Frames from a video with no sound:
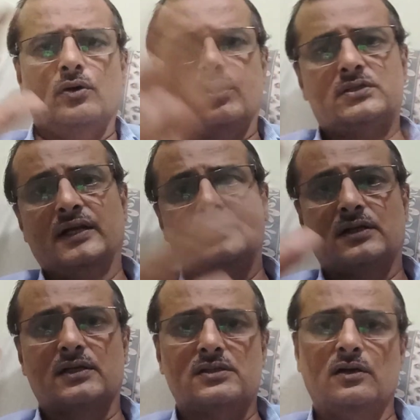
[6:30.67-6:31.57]
Or six
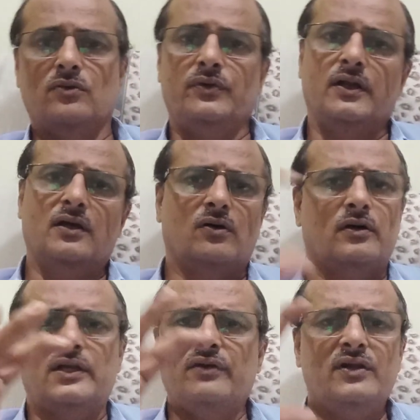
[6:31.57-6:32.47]
rasa,
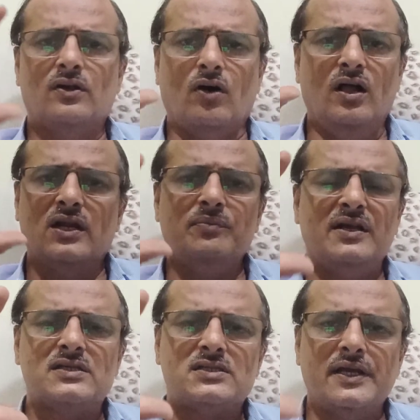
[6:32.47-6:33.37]
virya, they will all
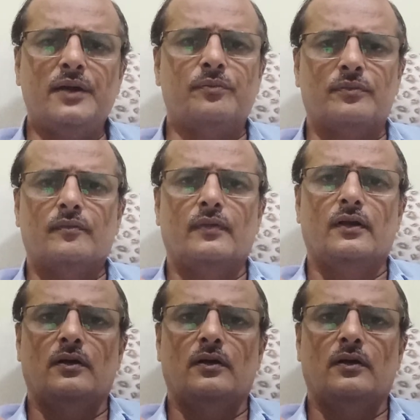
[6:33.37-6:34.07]
remain same.